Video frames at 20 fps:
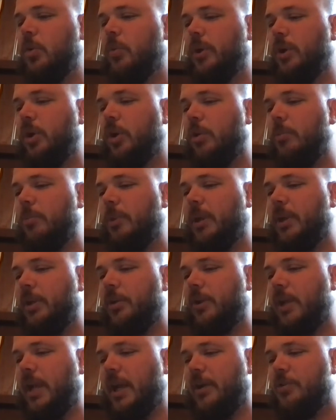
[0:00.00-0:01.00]
We hauled my
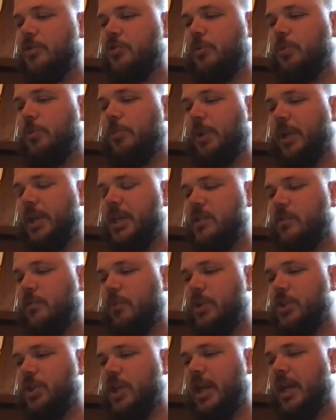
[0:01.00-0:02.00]
little house from the place of
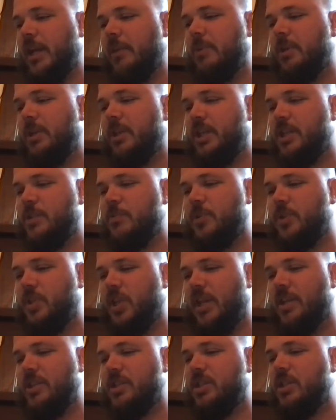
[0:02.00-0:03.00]
which I had been
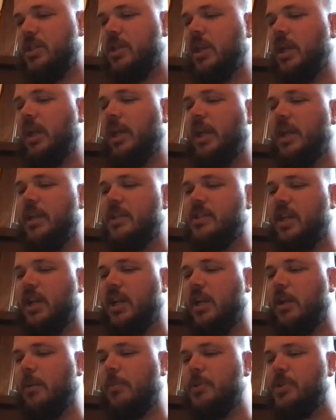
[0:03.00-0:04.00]
dispossessed and set
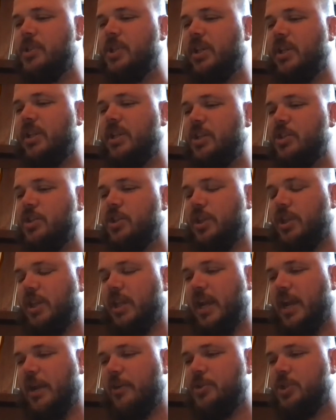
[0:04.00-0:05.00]
it up as an addition to the
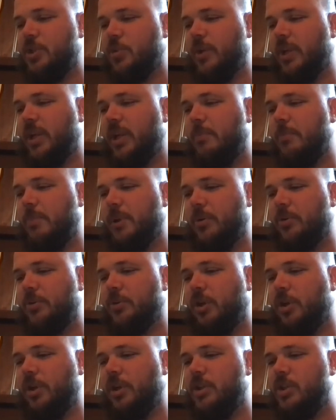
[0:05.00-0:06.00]
house that we had built
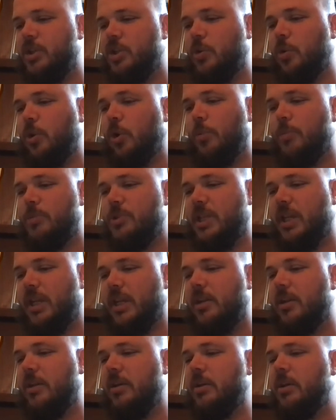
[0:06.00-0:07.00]
on his new
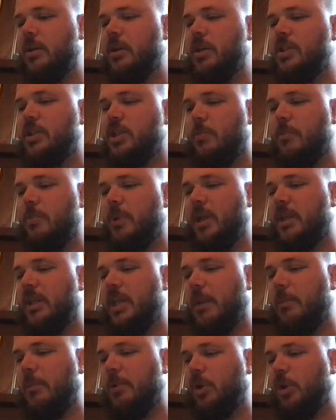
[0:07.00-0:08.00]
homestead. Some men
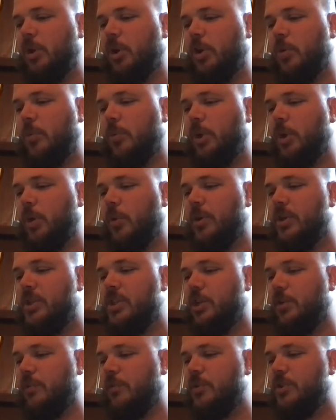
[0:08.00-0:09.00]
came along who were going to
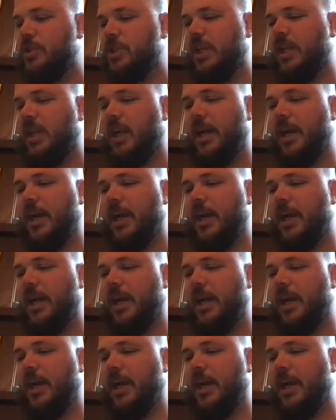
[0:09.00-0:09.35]
Silver City,